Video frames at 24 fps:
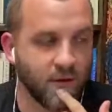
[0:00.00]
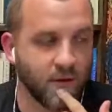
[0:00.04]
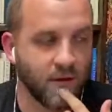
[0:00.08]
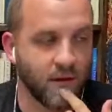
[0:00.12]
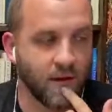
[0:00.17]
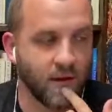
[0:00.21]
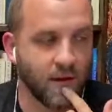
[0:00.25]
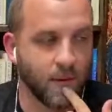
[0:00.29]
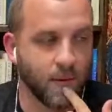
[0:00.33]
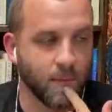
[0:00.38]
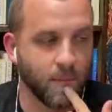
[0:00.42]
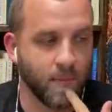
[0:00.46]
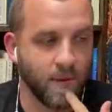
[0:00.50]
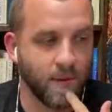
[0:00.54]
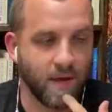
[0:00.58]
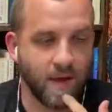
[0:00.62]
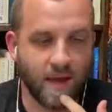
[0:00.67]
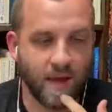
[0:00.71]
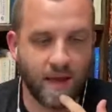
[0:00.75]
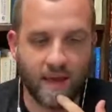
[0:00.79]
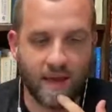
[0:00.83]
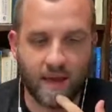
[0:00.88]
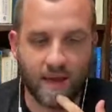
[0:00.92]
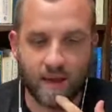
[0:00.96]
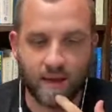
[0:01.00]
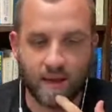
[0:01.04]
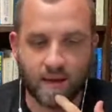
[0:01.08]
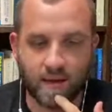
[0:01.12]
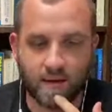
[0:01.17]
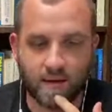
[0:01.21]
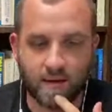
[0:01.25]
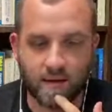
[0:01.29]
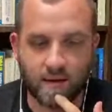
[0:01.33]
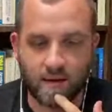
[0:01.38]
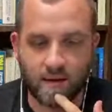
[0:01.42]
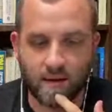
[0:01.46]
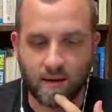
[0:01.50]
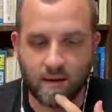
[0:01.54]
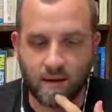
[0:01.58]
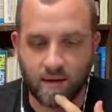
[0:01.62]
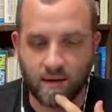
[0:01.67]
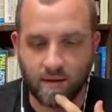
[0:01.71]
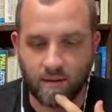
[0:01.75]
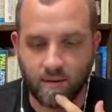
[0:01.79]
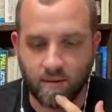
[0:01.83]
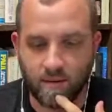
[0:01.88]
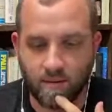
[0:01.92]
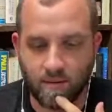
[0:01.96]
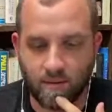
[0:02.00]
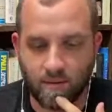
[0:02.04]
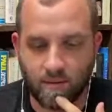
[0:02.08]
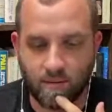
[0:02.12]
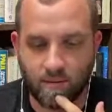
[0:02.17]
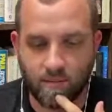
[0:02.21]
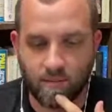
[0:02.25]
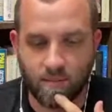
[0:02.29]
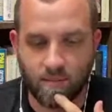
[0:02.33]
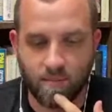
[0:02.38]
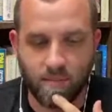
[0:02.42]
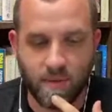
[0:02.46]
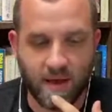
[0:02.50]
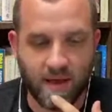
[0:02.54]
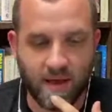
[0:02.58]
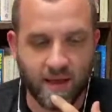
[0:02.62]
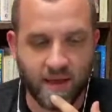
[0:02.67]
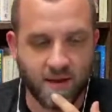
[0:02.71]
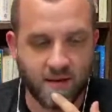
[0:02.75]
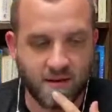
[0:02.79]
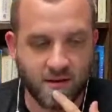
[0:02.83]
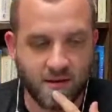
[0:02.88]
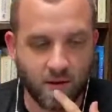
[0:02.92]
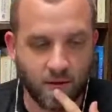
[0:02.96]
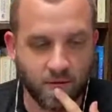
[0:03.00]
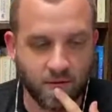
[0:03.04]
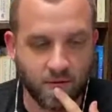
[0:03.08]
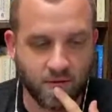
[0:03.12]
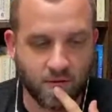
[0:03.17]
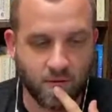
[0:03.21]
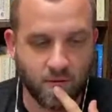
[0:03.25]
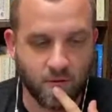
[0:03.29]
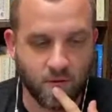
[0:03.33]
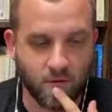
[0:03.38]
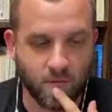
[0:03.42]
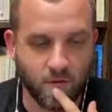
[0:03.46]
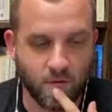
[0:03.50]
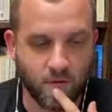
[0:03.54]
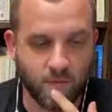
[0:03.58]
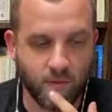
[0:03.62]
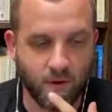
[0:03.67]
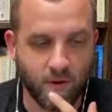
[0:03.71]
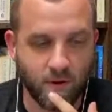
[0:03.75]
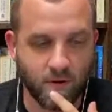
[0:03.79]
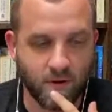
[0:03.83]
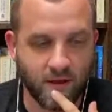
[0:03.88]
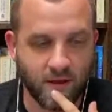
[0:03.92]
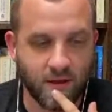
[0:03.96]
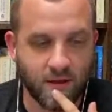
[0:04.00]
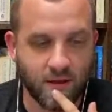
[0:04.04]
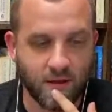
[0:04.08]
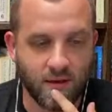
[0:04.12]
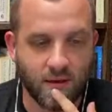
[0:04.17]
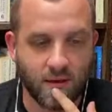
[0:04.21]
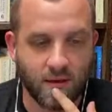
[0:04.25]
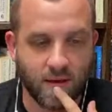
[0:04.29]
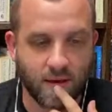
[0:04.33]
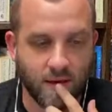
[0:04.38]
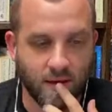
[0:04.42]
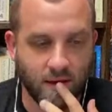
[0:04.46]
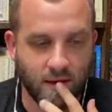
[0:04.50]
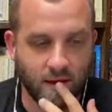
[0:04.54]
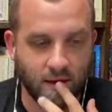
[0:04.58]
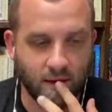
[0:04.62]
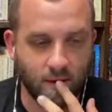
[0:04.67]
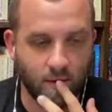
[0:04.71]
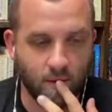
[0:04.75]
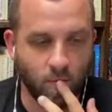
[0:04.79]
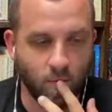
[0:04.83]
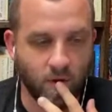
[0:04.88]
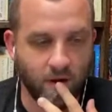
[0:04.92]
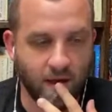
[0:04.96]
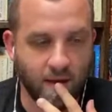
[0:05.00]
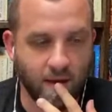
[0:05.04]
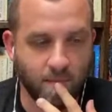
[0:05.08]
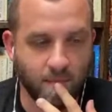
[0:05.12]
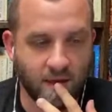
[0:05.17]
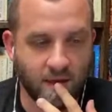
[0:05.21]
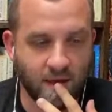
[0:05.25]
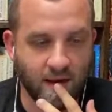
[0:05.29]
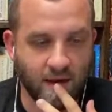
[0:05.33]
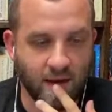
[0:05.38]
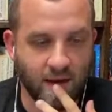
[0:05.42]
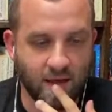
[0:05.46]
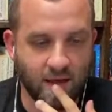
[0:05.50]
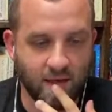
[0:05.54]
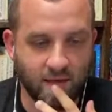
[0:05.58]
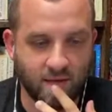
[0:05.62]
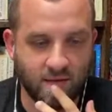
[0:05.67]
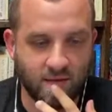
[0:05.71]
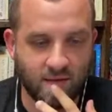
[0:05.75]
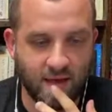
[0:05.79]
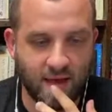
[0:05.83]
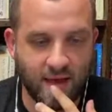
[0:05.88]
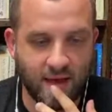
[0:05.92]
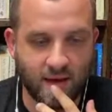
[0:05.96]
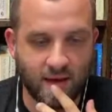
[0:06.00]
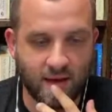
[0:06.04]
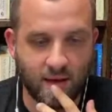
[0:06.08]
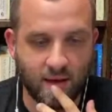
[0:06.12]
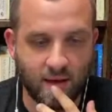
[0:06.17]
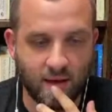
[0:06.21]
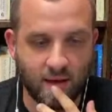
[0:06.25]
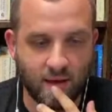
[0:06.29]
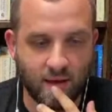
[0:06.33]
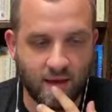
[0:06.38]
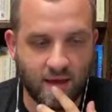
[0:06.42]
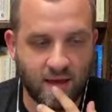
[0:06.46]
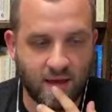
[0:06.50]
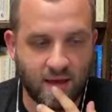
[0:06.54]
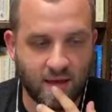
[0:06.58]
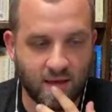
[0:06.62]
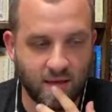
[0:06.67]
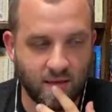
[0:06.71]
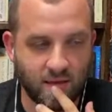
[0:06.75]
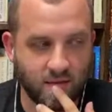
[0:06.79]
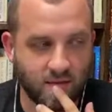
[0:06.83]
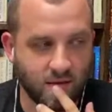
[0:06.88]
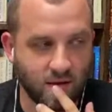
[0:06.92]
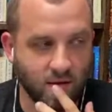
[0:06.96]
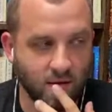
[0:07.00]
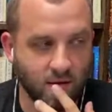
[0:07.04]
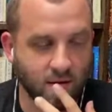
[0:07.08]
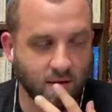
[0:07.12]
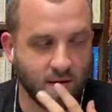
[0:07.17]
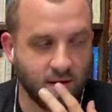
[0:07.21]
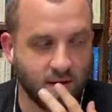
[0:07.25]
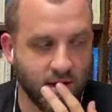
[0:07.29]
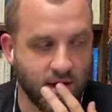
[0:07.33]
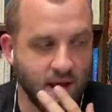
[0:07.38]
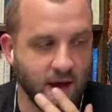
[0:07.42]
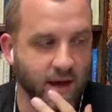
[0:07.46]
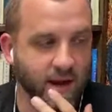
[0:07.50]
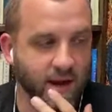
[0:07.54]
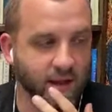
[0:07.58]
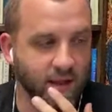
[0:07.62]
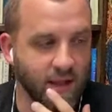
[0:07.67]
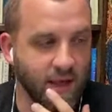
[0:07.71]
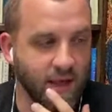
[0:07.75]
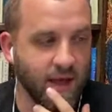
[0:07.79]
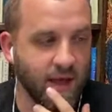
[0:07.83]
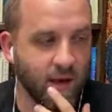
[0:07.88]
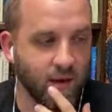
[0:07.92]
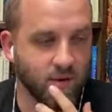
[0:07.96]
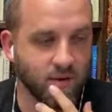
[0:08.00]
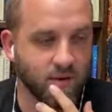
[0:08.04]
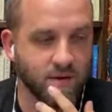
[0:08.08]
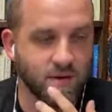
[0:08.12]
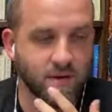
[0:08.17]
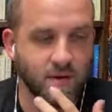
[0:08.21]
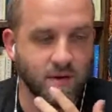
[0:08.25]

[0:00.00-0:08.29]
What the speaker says: And by adult Christmas party, what I mean is that kids are not allowed.